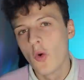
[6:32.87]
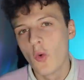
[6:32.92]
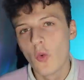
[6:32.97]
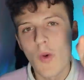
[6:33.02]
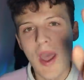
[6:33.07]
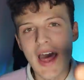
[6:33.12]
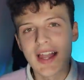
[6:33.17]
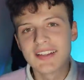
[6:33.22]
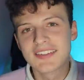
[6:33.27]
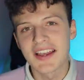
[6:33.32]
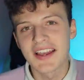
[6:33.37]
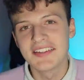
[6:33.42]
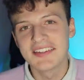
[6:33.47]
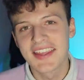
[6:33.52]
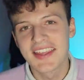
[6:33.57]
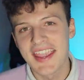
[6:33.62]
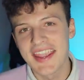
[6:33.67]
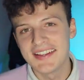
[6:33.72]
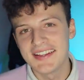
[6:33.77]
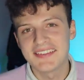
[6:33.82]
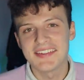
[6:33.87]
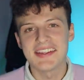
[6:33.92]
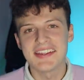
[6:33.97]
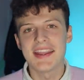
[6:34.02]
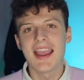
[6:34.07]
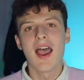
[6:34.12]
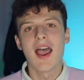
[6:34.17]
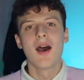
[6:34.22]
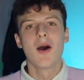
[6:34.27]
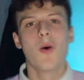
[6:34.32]
Well done,
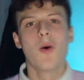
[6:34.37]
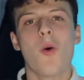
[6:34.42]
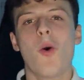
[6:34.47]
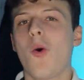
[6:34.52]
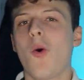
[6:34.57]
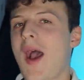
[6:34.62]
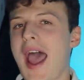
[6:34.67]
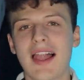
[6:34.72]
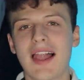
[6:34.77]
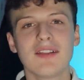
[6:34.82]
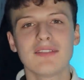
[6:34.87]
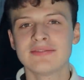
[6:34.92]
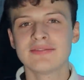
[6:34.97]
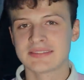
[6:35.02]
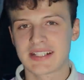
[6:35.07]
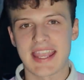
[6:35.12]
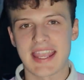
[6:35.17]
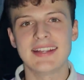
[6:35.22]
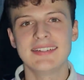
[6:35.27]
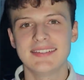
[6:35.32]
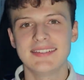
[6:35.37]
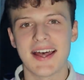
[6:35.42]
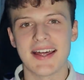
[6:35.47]
Katie. Well fucking